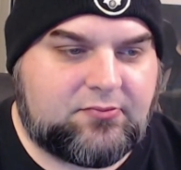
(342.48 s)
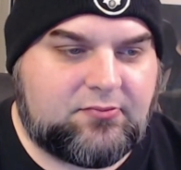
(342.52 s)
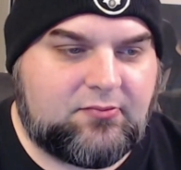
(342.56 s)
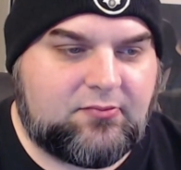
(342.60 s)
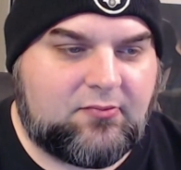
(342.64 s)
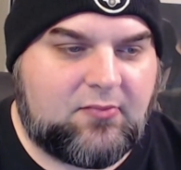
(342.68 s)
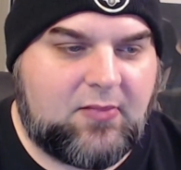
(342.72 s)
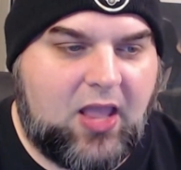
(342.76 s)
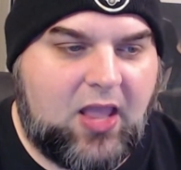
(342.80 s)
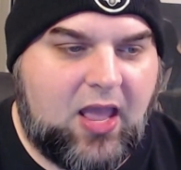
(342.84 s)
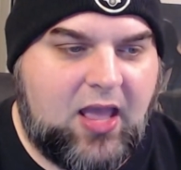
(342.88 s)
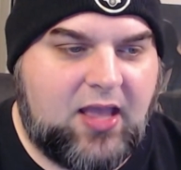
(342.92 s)

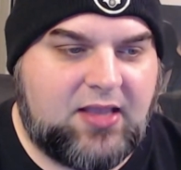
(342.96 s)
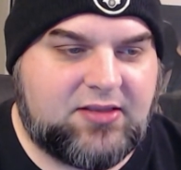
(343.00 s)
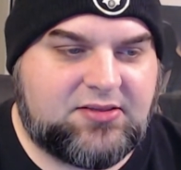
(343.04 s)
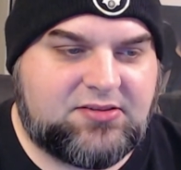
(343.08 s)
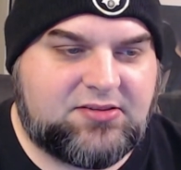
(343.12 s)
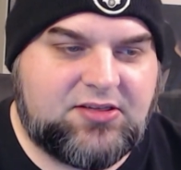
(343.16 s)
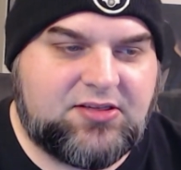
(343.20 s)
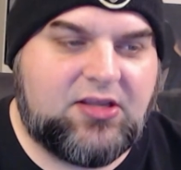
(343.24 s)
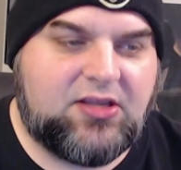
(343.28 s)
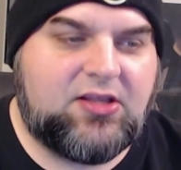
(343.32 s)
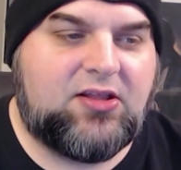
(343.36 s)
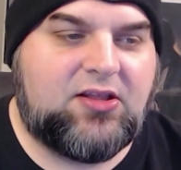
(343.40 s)
uh,
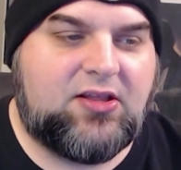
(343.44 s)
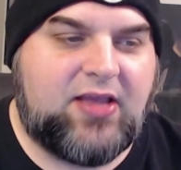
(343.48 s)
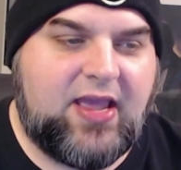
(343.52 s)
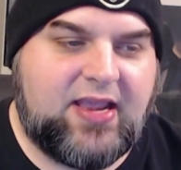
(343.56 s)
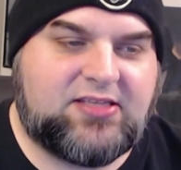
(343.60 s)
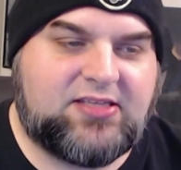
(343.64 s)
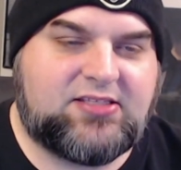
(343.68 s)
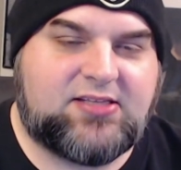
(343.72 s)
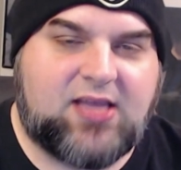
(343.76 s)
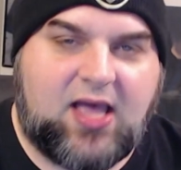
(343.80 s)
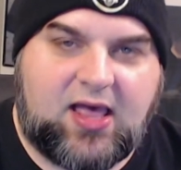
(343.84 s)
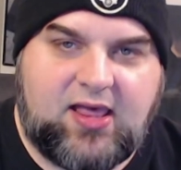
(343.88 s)
still a
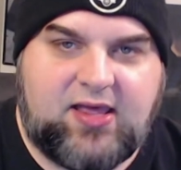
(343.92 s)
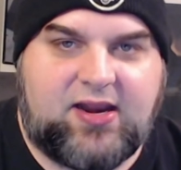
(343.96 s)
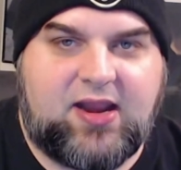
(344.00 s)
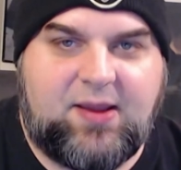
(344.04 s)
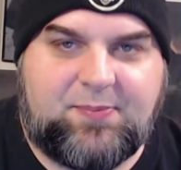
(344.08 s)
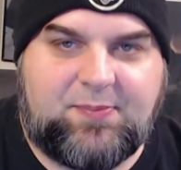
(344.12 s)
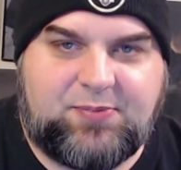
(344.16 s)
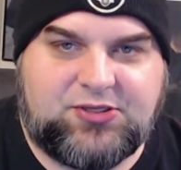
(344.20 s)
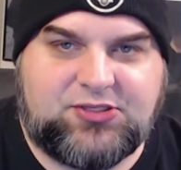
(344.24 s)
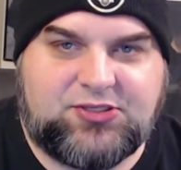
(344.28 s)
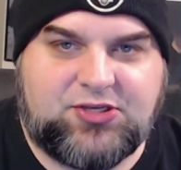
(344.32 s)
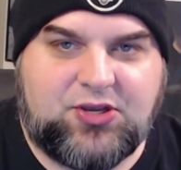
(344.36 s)
solid
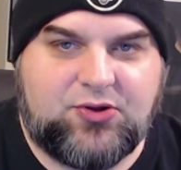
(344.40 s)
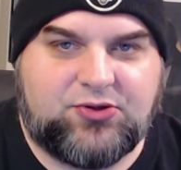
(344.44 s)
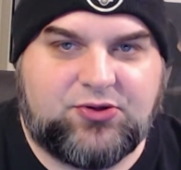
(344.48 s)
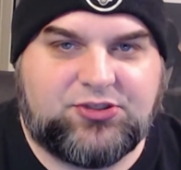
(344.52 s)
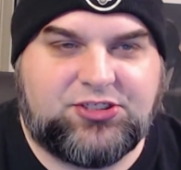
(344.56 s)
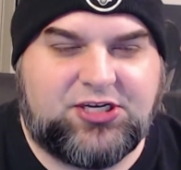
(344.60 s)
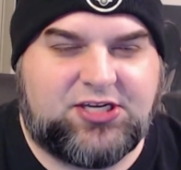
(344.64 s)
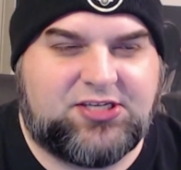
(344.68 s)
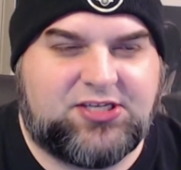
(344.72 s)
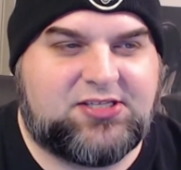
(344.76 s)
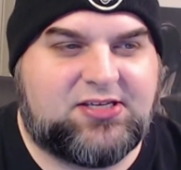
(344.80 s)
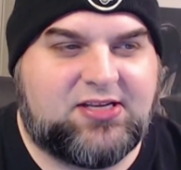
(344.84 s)
episode.
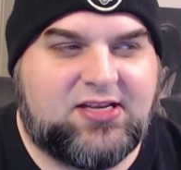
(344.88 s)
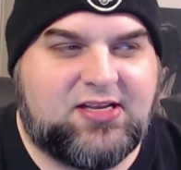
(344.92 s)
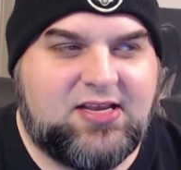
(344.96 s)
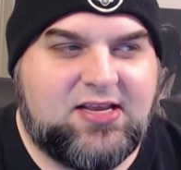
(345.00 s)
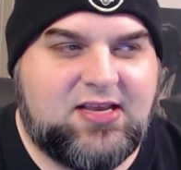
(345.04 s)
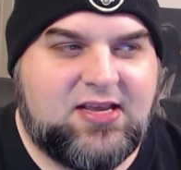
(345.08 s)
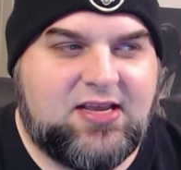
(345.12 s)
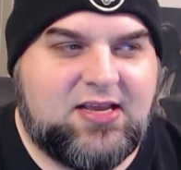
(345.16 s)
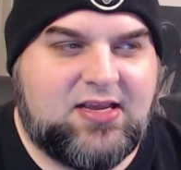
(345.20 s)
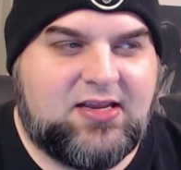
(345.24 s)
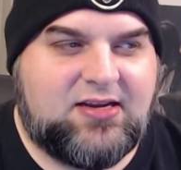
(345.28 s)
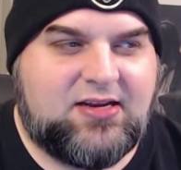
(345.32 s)
Just
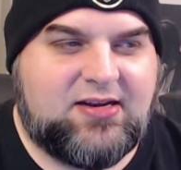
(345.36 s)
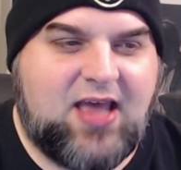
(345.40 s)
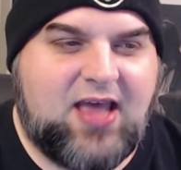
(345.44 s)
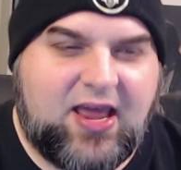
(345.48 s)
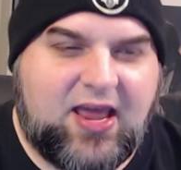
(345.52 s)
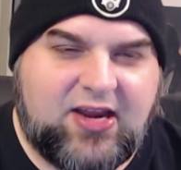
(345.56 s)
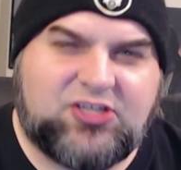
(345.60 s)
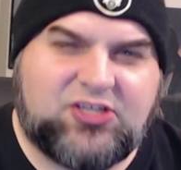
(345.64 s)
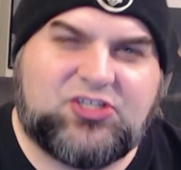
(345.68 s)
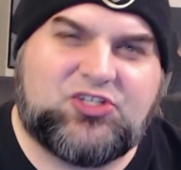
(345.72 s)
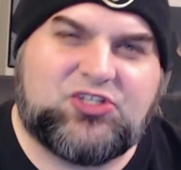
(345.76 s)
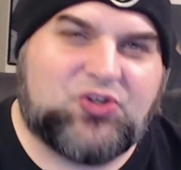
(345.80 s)
not
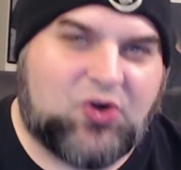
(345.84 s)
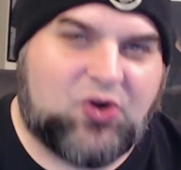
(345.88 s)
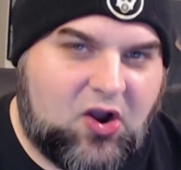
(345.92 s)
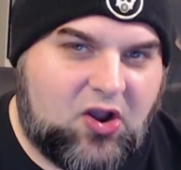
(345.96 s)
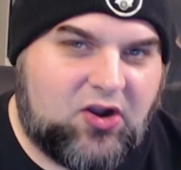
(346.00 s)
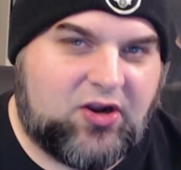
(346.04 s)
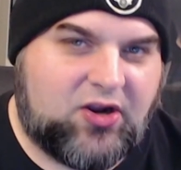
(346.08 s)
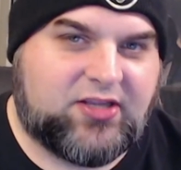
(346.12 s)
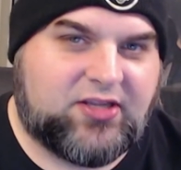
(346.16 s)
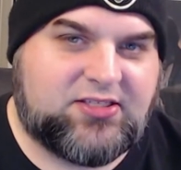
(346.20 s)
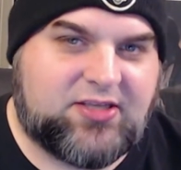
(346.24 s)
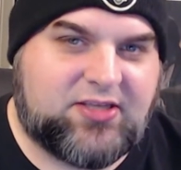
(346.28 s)
as
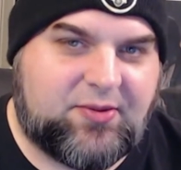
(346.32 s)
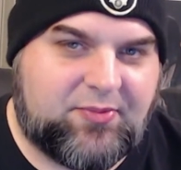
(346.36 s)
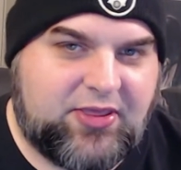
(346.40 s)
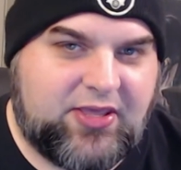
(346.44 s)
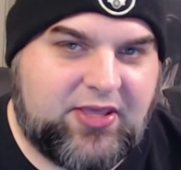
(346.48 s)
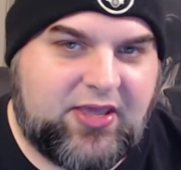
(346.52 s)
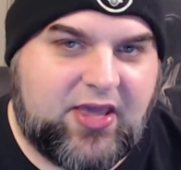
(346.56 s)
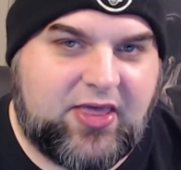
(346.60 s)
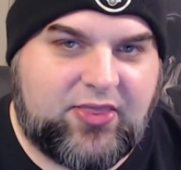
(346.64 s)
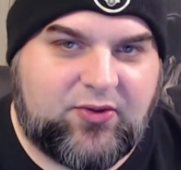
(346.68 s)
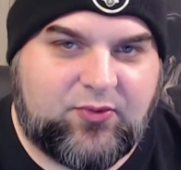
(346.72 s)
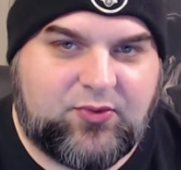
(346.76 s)
strong as some of the
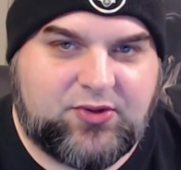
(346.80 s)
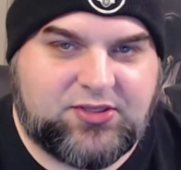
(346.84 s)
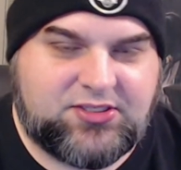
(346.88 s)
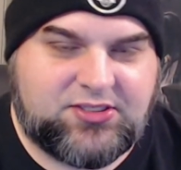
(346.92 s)
other ones.